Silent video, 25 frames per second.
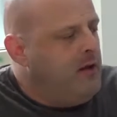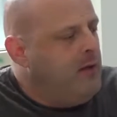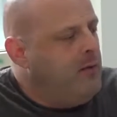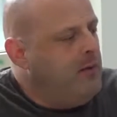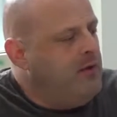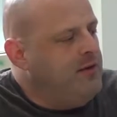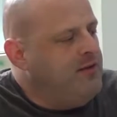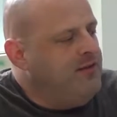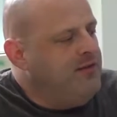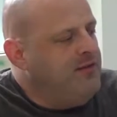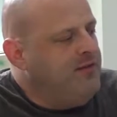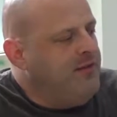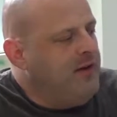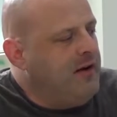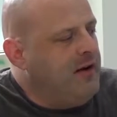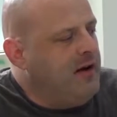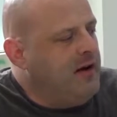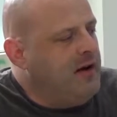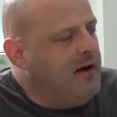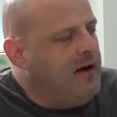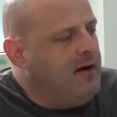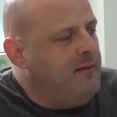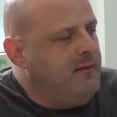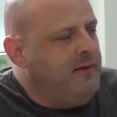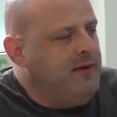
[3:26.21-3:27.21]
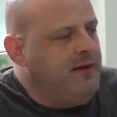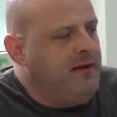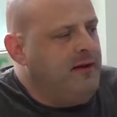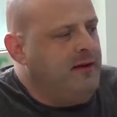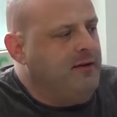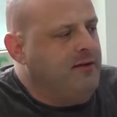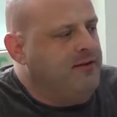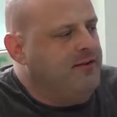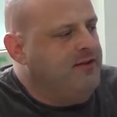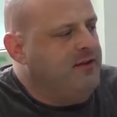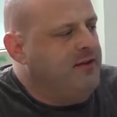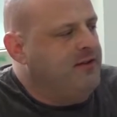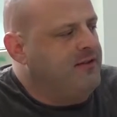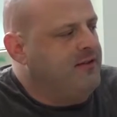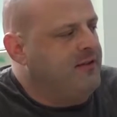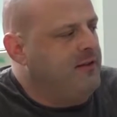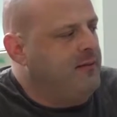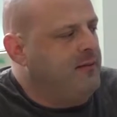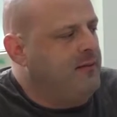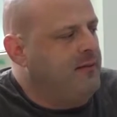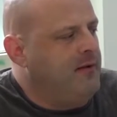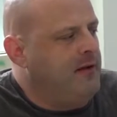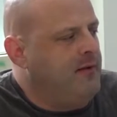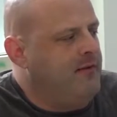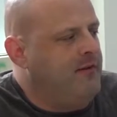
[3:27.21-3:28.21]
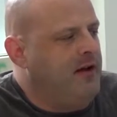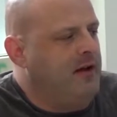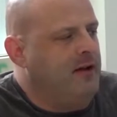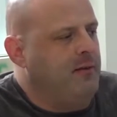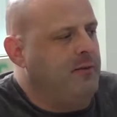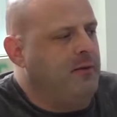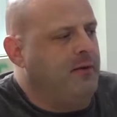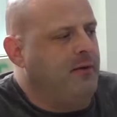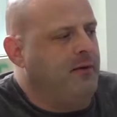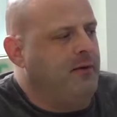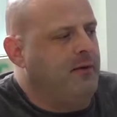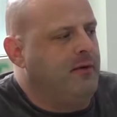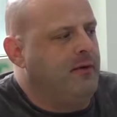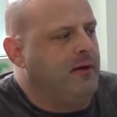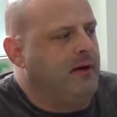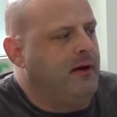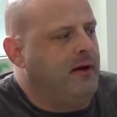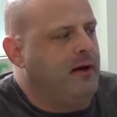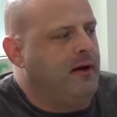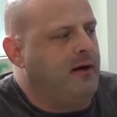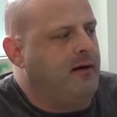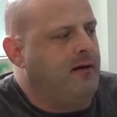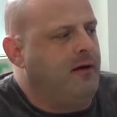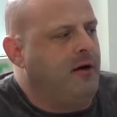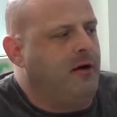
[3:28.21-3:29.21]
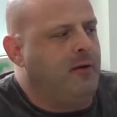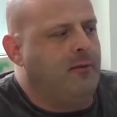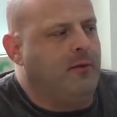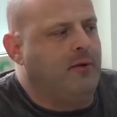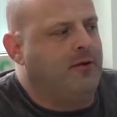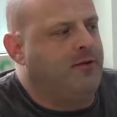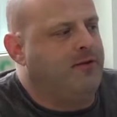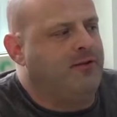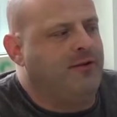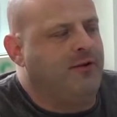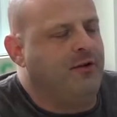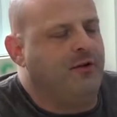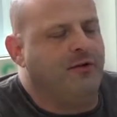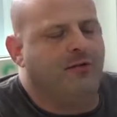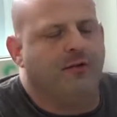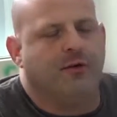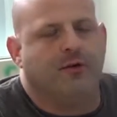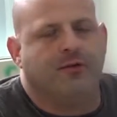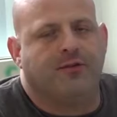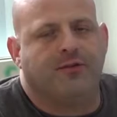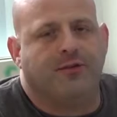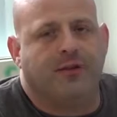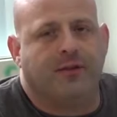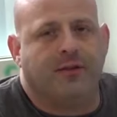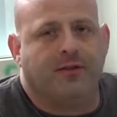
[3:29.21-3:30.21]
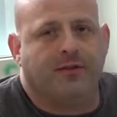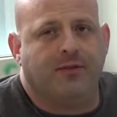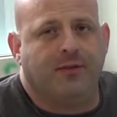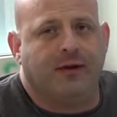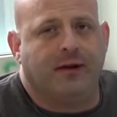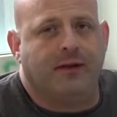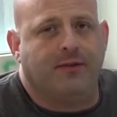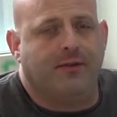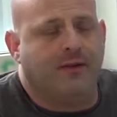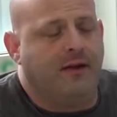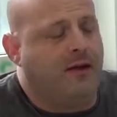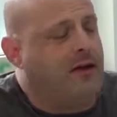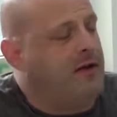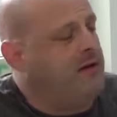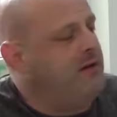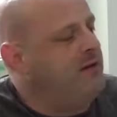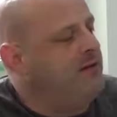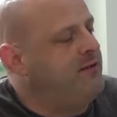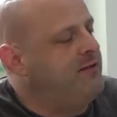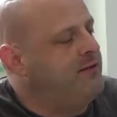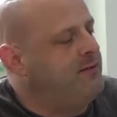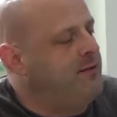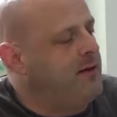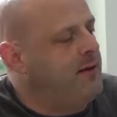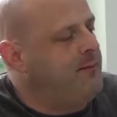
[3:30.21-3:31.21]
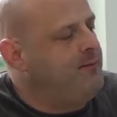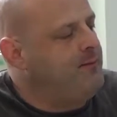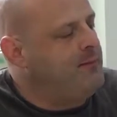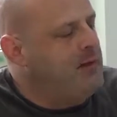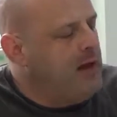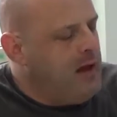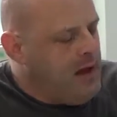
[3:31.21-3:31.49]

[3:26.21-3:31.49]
which is a very common needle system available almost universally throughout the industry.